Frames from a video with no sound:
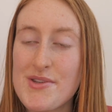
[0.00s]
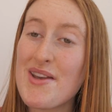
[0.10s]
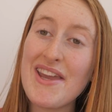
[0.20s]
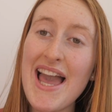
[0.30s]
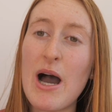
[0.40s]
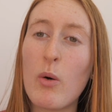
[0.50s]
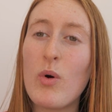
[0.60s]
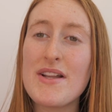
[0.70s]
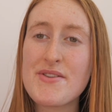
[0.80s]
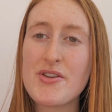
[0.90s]
So yeah,
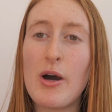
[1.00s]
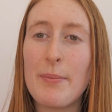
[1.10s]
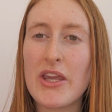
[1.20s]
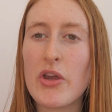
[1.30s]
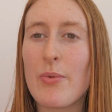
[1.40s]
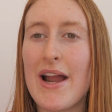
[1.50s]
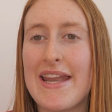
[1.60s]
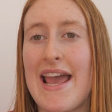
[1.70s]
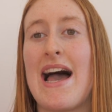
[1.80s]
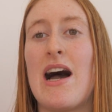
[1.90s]
what's stopping you right
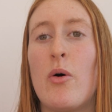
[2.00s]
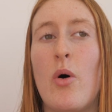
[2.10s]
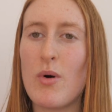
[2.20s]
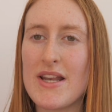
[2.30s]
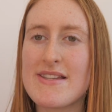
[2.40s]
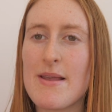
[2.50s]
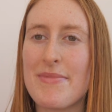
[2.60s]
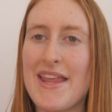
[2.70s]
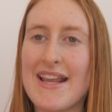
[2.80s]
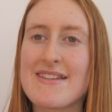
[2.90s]
now? So what are
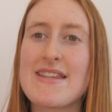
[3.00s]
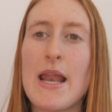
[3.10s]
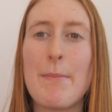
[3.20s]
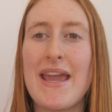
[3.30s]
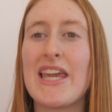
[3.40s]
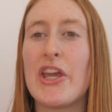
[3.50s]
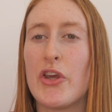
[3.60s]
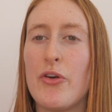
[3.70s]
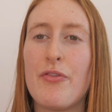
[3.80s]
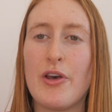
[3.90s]
some things that are making
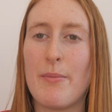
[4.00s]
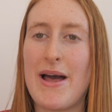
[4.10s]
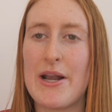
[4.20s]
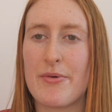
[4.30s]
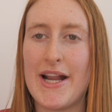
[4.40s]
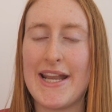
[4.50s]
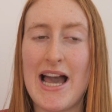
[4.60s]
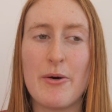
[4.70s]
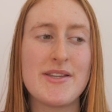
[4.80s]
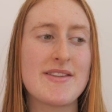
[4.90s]
you feel bad right
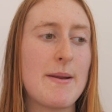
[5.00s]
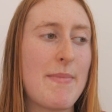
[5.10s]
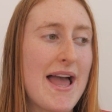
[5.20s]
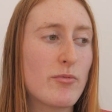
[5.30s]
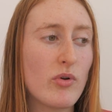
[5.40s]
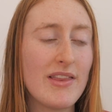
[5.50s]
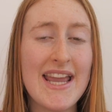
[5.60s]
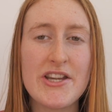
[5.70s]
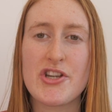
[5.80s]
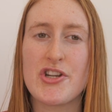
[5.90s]
now? Is it a bad
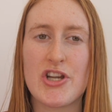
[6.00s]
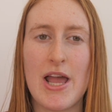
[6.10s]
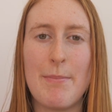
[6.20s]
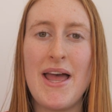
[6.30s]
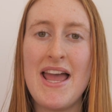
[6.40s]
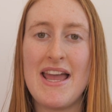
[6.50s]
relationship?